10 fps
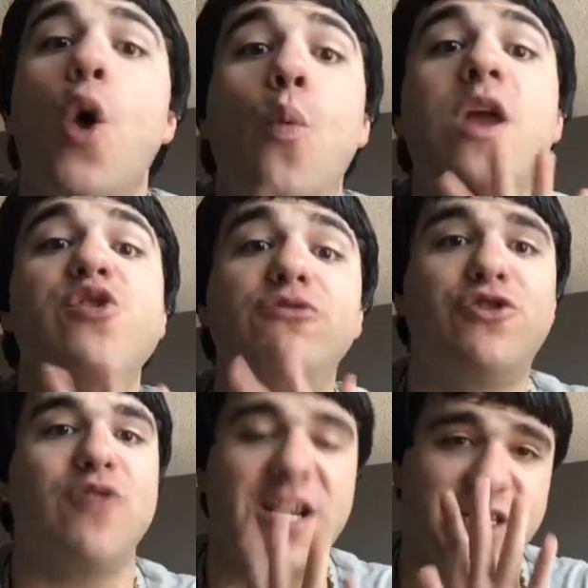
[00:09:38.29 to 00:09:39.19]
when you
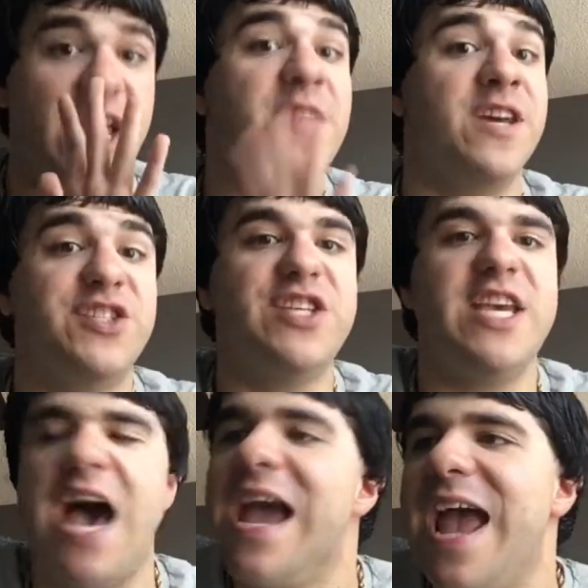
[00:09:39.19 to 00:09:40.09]
trust the
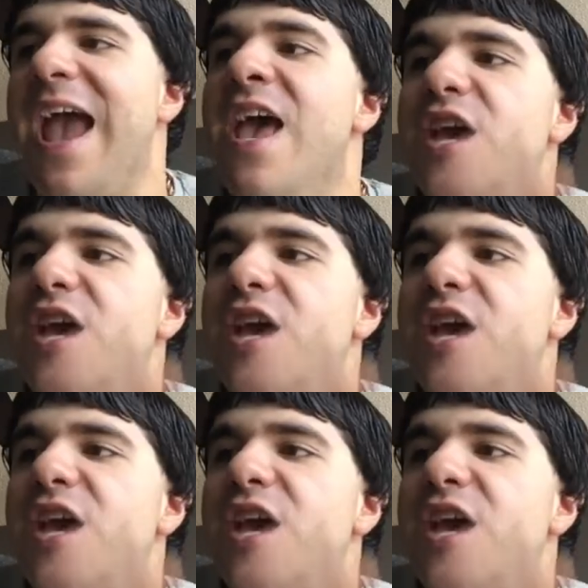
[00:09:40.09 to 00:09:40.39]
CIA.